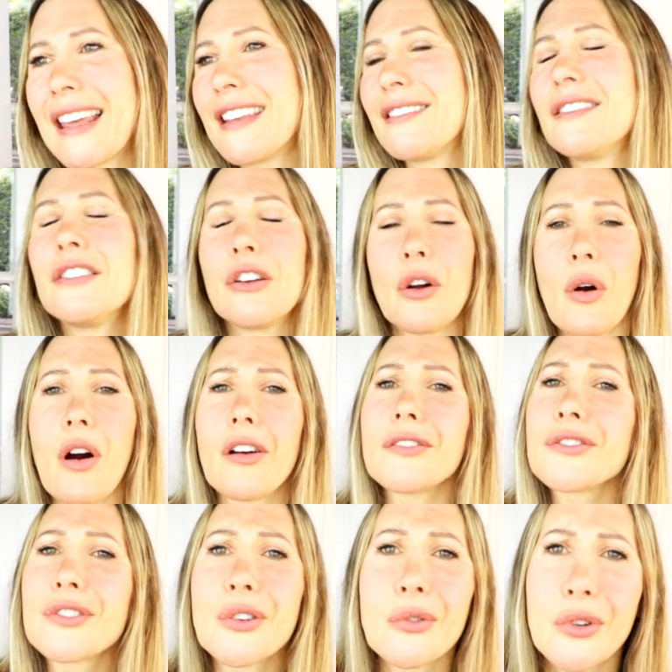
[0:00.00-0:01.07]
they, you know,
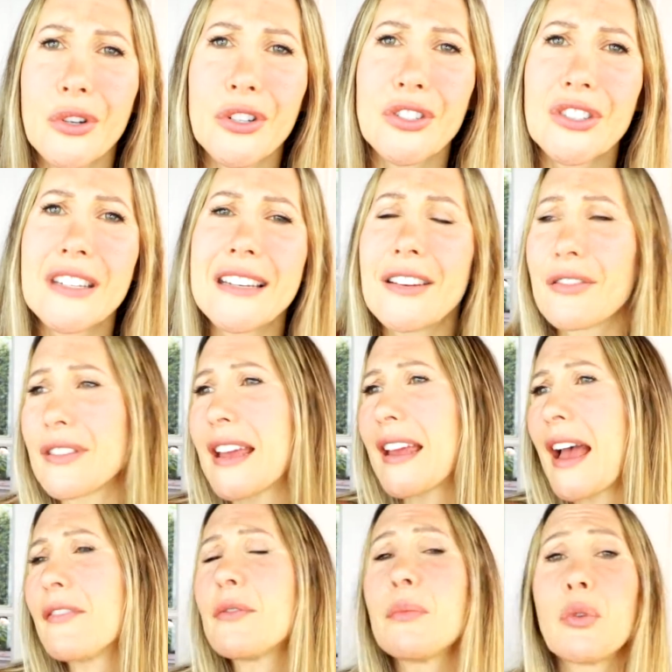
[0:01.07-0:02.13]
aren't so cushy or they
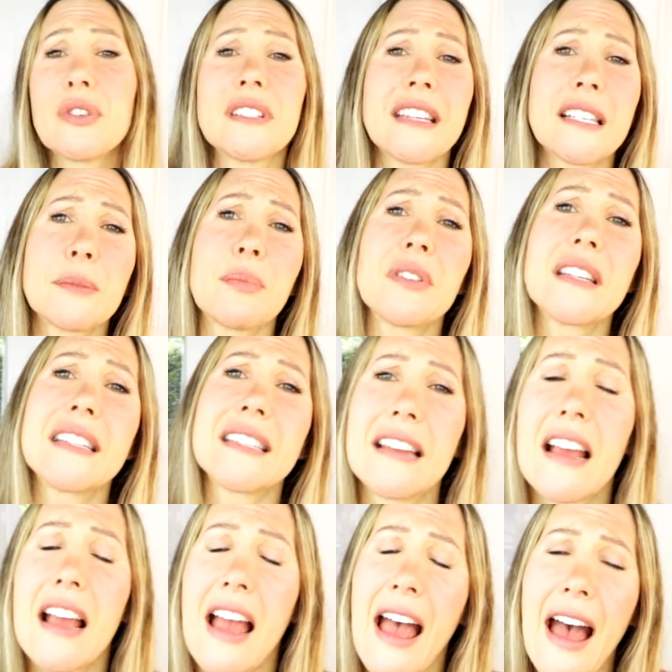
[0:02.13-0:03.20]
have a more desperate need
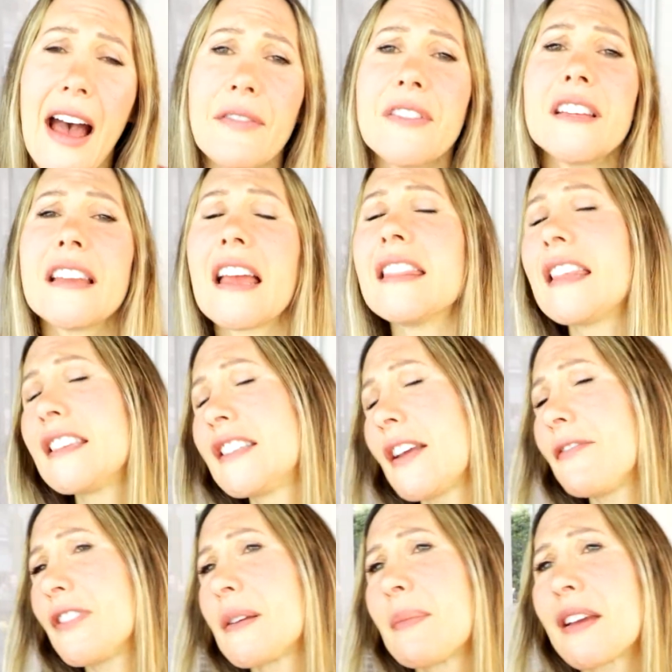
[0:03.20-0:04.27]
to have it, and then
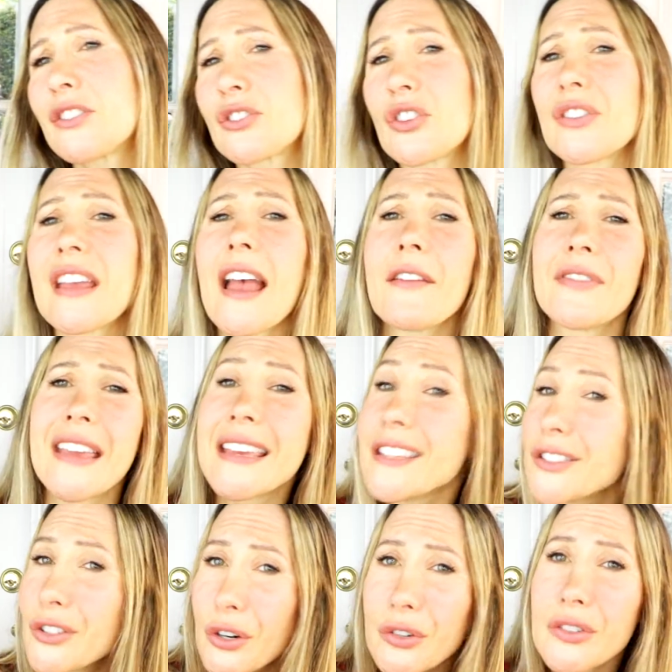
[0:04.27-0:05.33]
definitely make sure they have
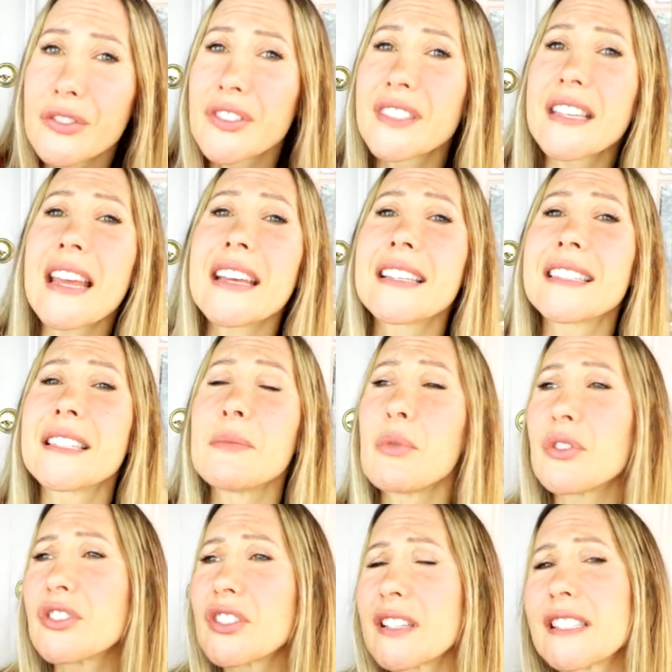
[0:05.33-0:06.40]
internal stakes to
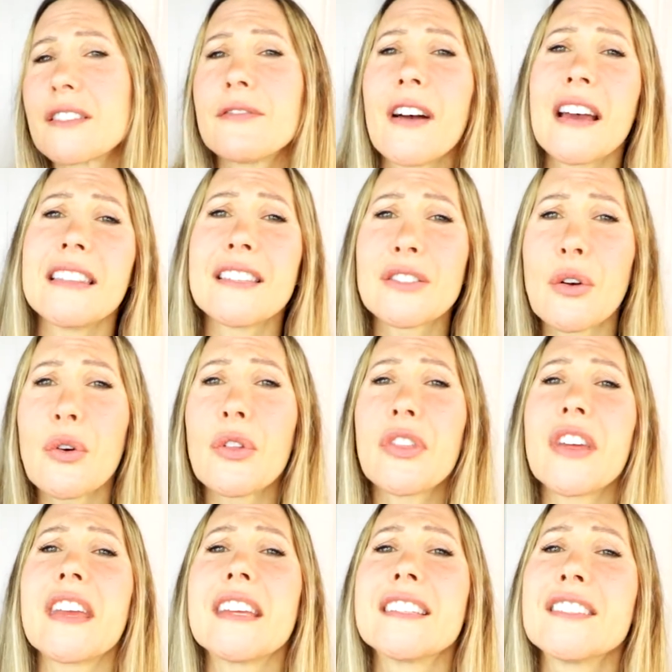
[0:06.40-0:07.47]
more justify this whole
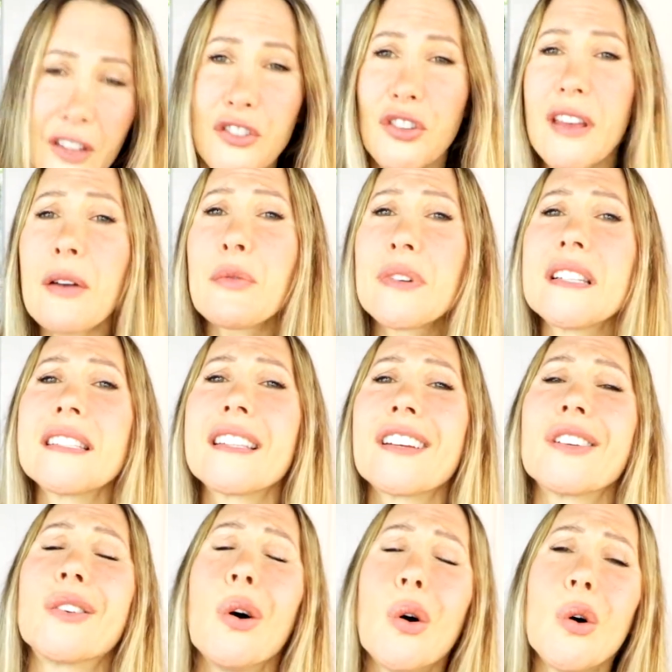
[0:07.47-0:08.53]
thing. So that one is the
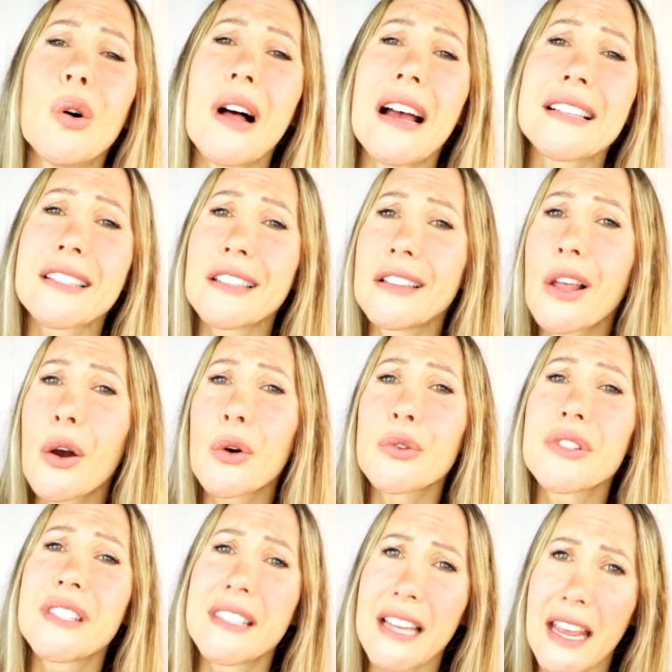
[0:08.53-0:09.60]
goal has low
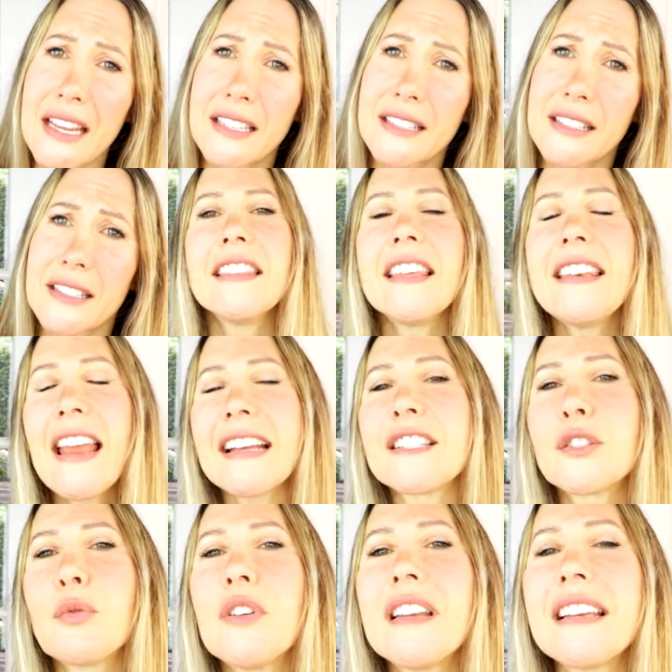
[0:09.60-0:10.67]
stakes. The
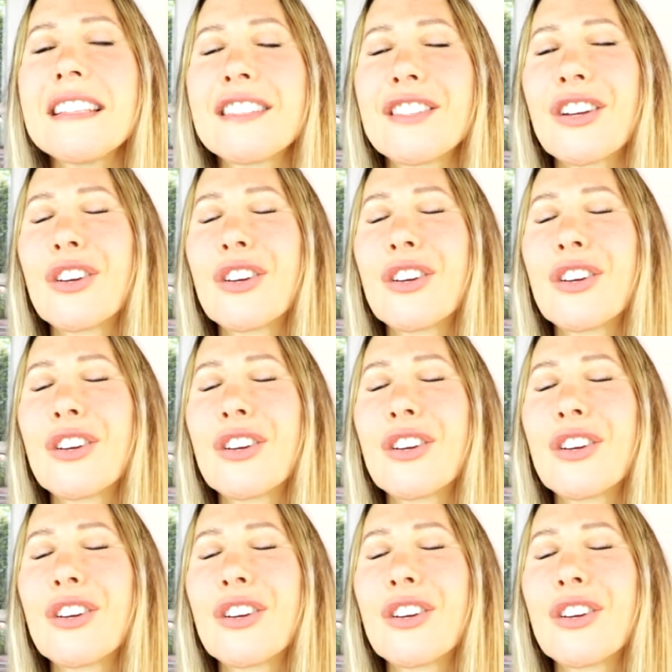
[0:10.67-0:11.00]
next one is the